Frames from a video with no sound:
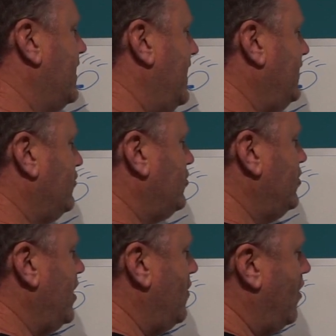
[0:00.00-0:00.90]
It does you
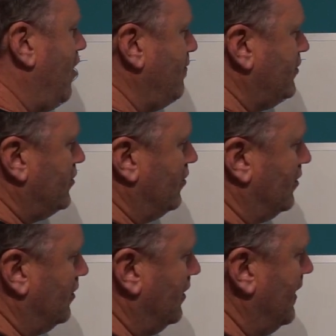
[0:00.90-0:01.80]
no harm at
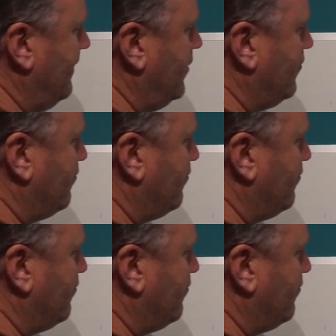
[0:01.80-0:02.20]
all if you